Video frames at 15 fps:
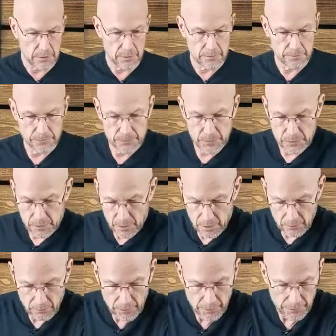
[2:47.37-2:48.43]

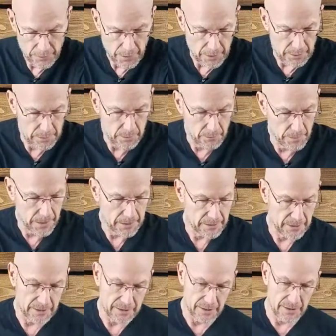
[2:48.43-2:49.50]
start with, and so
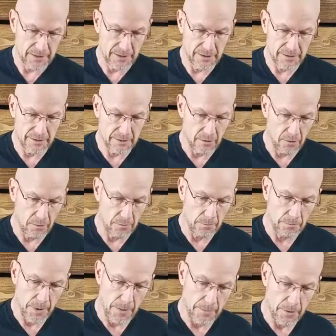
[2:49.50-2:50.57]
basic seasoning, salt,
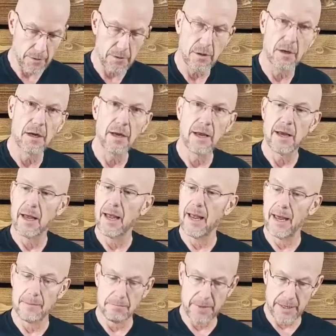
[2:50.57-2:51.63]
pepper,
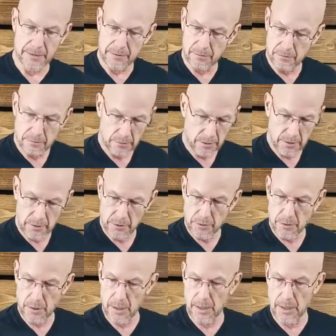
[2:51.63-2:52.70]
and basil,
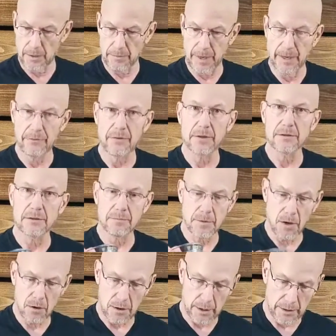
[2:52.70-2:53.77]
and then
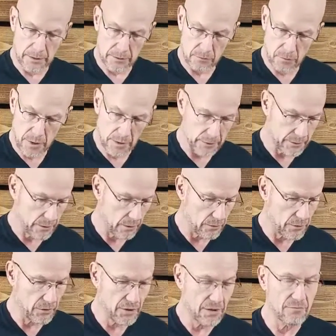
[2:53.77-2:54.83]
some garlic as well. So
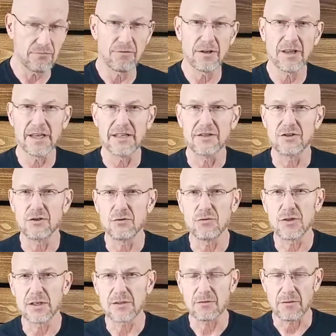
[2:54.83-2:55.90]
you could really
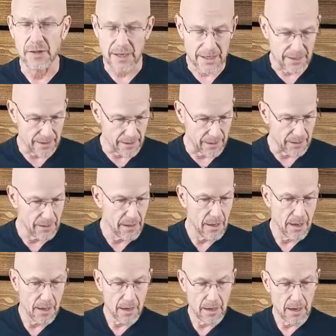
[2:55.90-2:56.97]
do this with anything.
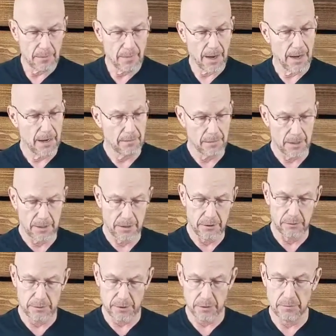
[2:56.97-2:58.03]
I am going to
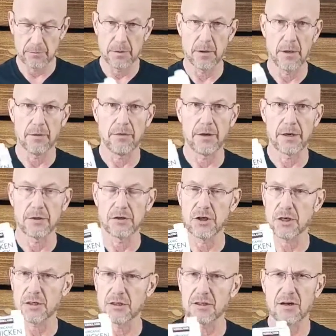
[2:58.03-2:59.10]
use a thing of
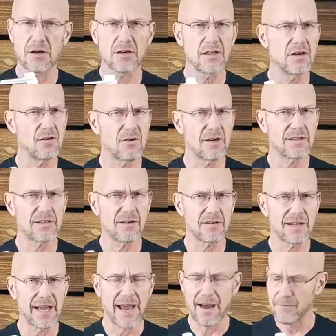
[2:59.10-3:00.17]
chicken stock. You don't
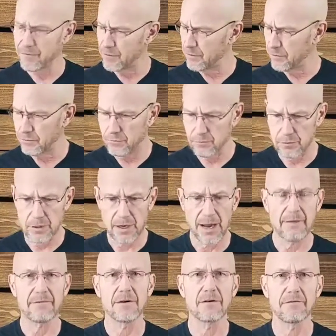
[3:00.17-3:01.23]
necessarily have to. We're going to have